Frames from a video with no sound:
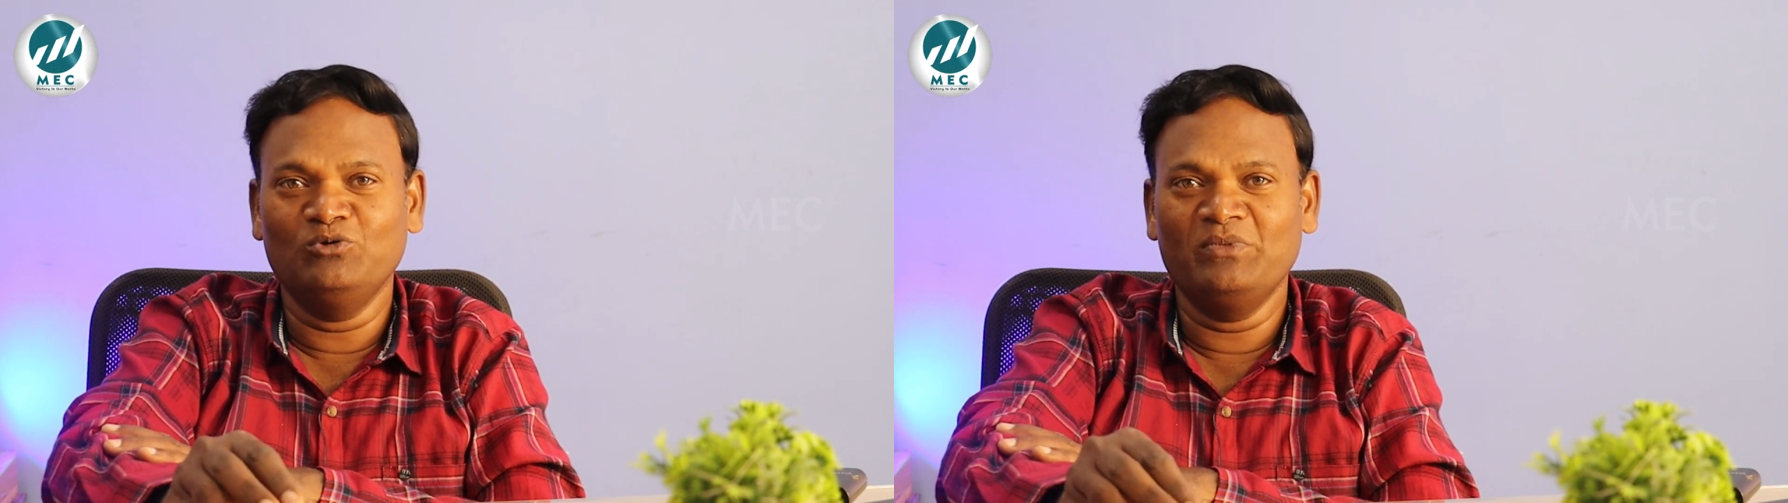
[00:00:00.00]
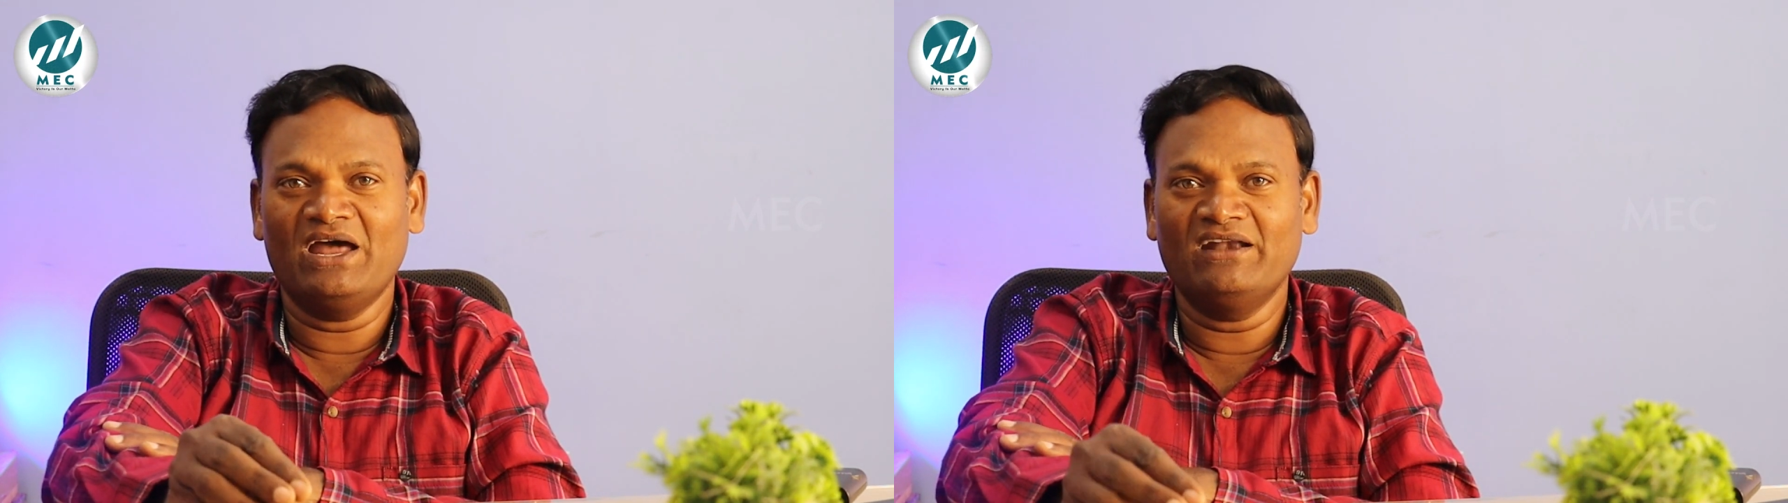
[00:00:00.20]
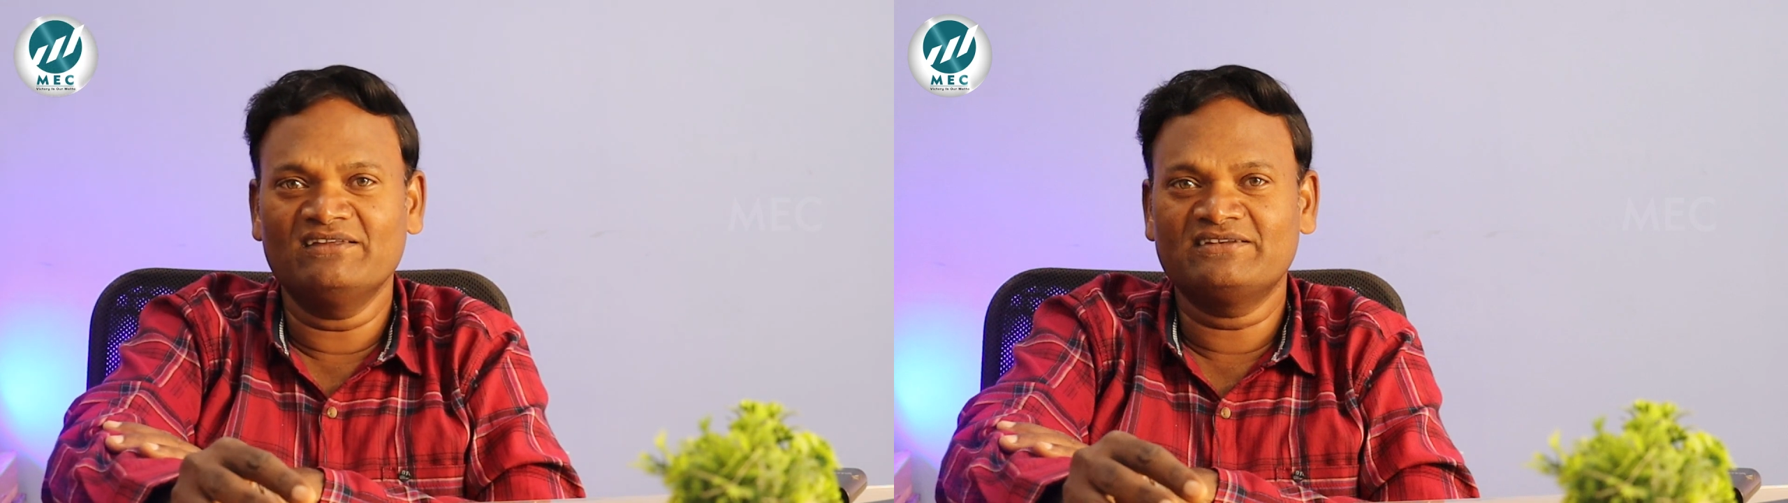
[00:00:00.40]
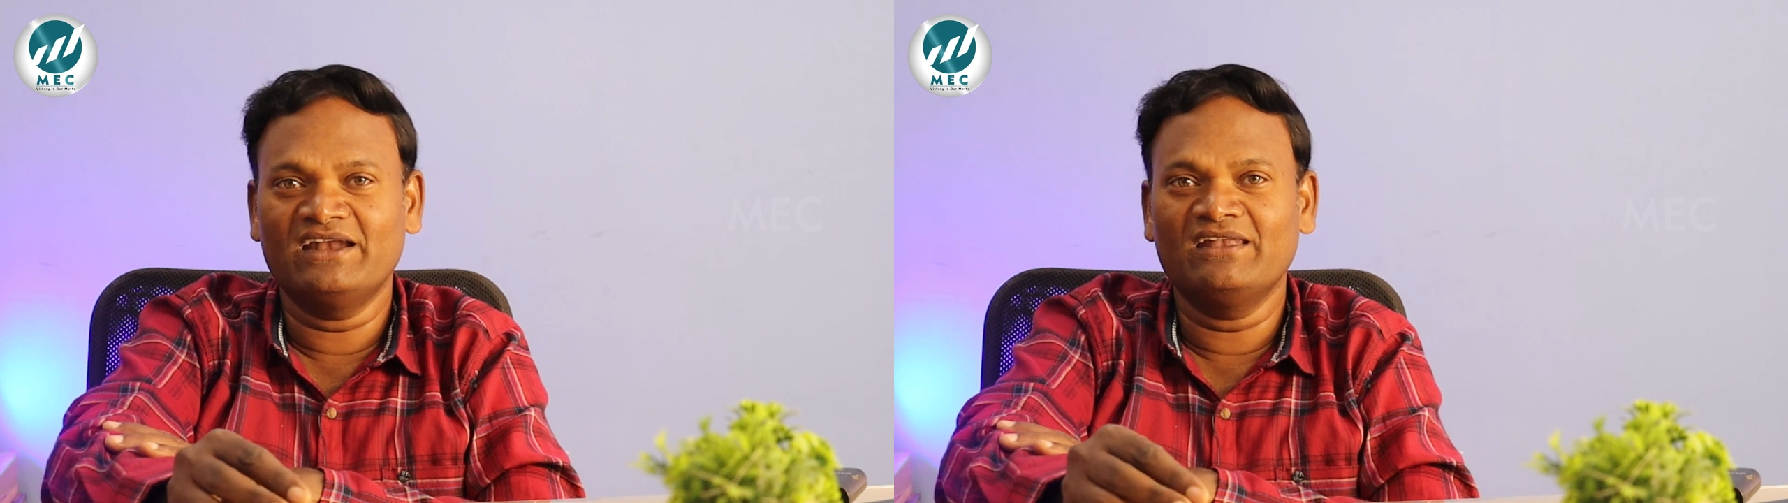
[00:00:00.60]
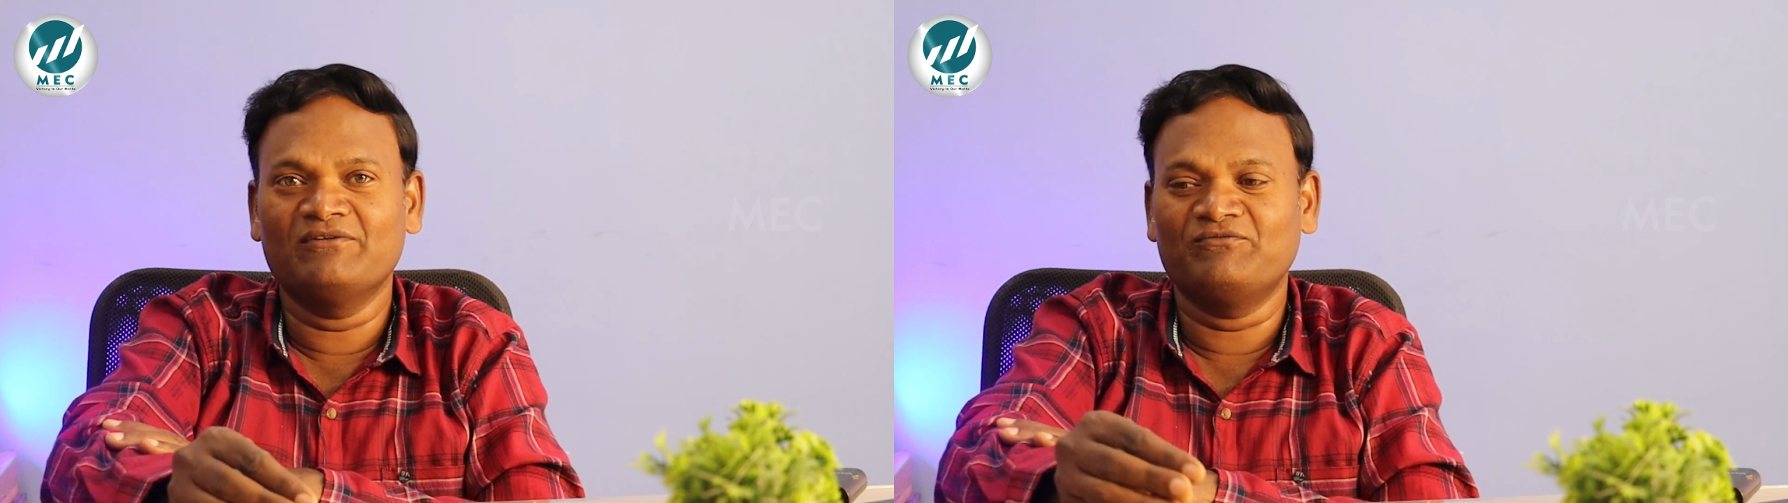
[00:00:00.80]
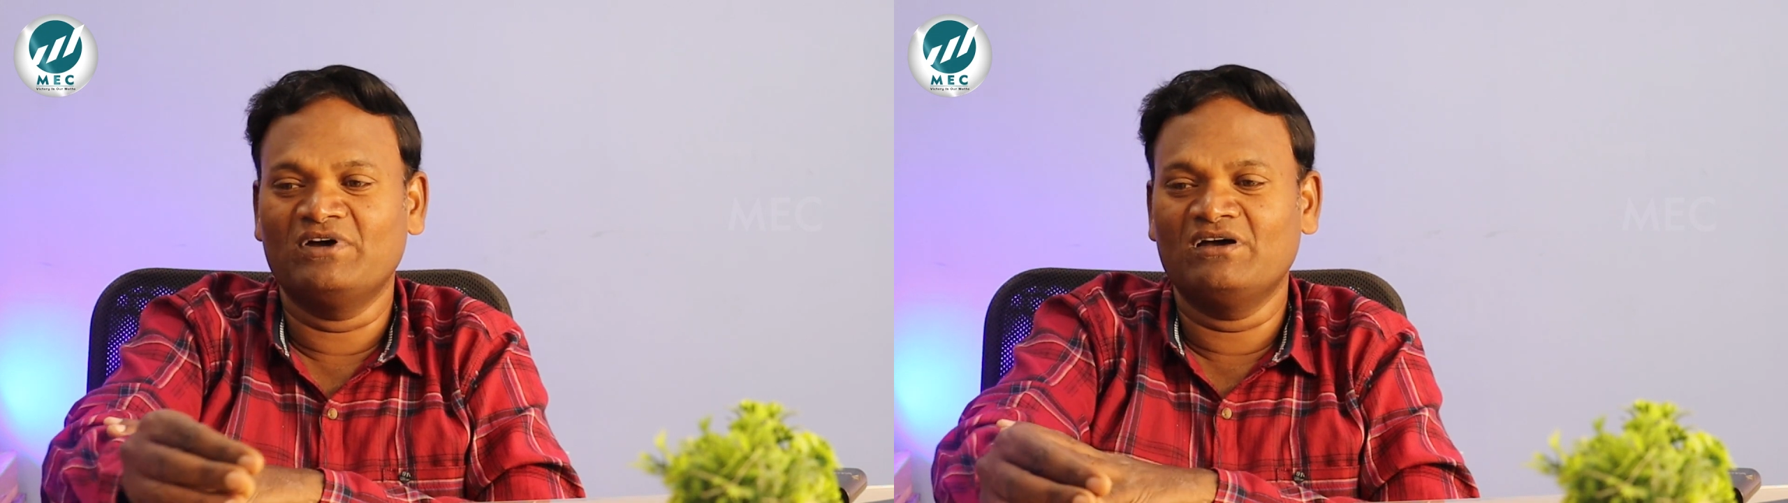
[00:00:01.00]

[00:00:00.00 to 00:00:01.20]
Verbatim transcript: you may understand the